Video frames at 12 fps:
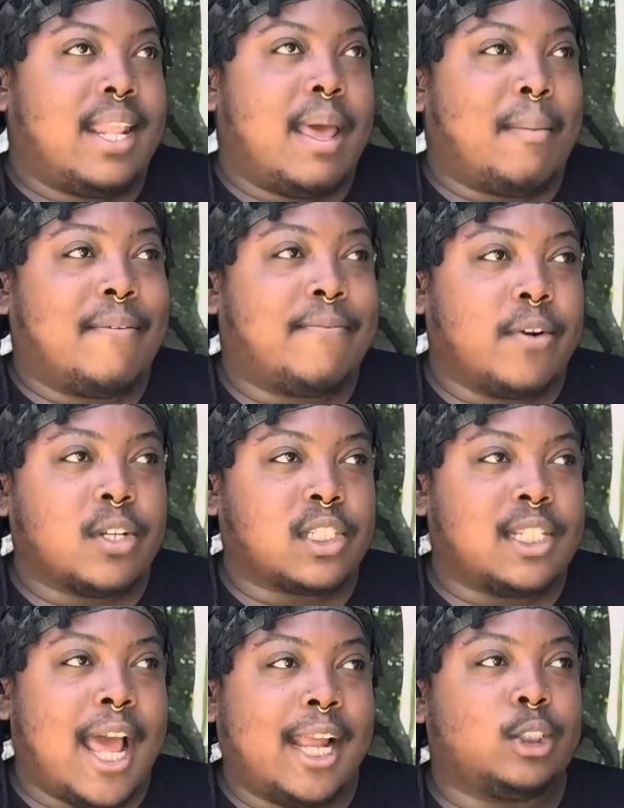and my first
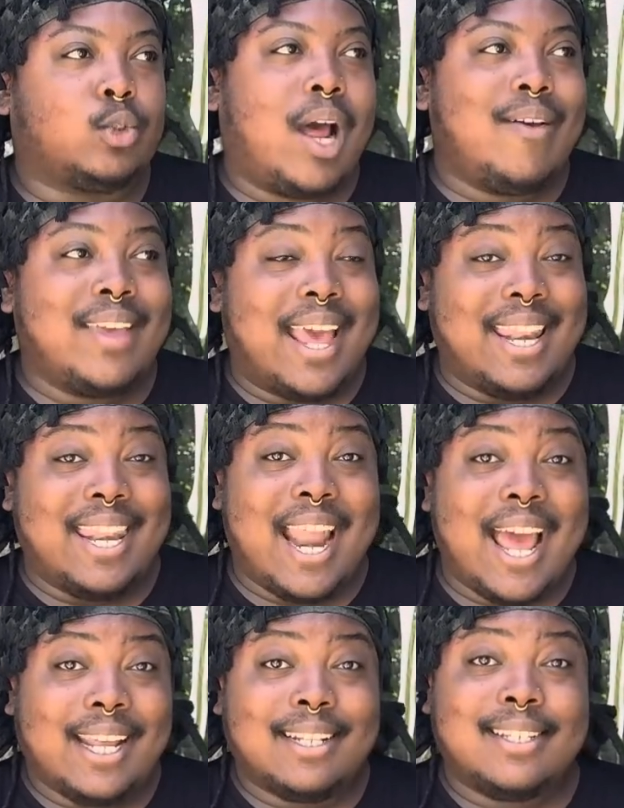night driving at
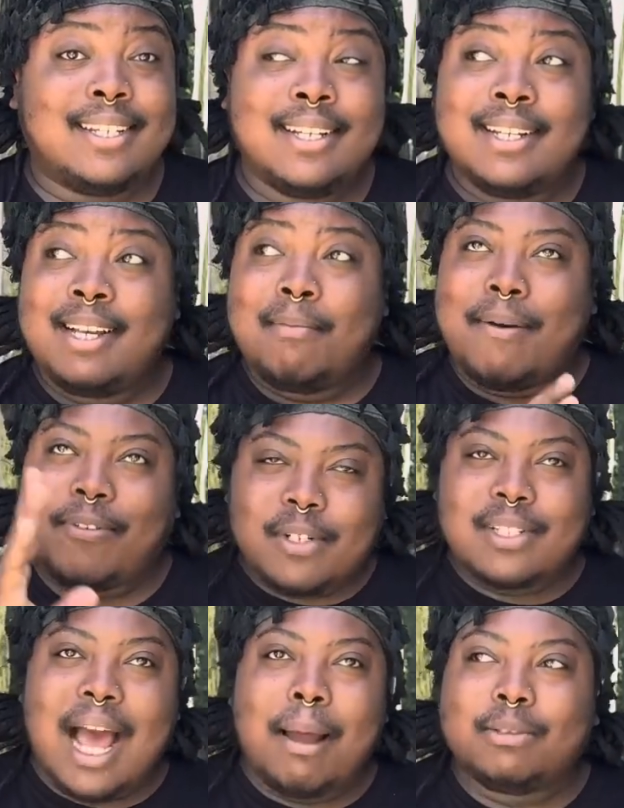night, my first
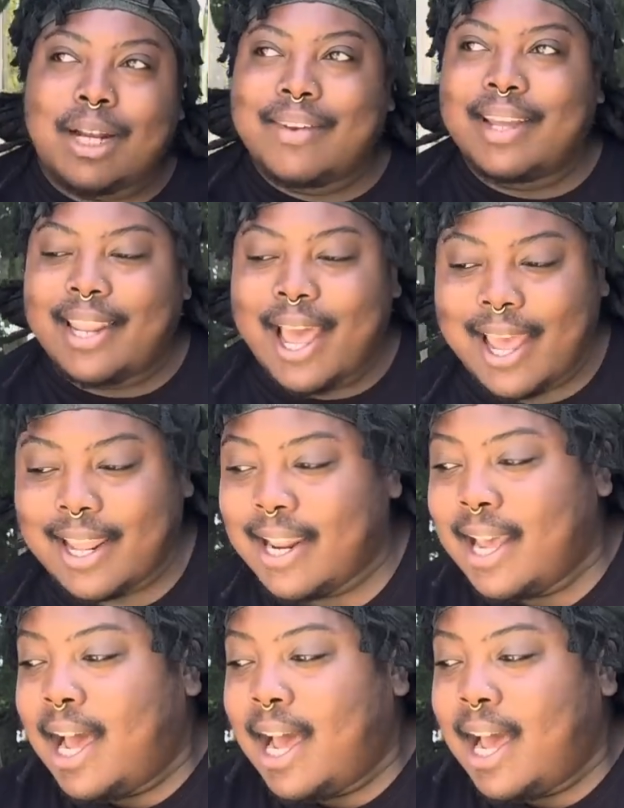time driving at night,